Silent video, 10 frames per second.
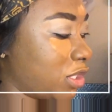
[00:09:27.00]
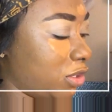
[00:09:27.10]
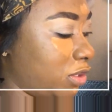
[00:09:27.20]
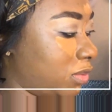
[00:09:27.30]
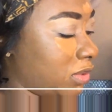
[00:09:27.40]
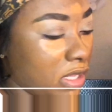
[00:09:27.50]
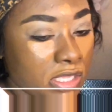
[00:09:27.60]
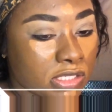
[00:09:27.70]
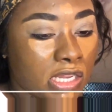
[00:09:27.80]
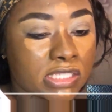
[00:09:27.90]
you.
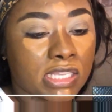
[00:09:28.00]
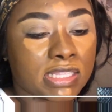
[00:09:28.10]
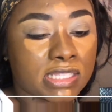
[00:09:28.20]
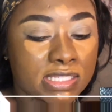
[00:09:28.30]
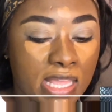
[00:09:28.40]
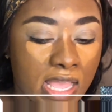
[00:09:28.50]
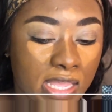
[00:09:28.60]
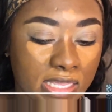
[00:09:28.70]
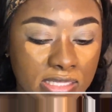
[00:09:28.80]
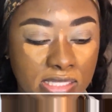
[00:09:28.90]
So let's look at the
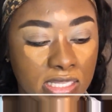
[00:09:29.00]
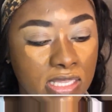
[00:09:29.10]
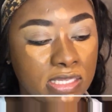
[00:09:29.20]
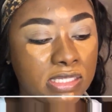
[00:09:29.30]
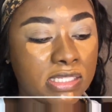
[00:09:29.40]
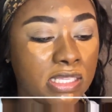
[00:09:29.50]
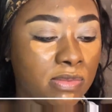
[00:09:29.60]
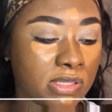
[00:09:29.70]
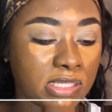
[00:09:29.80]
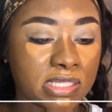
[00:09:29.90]
size and see
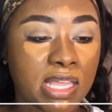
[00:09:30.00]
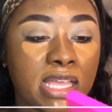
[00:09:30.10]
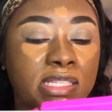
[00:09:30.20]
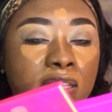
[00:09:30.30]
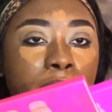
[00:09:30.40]
what the size and the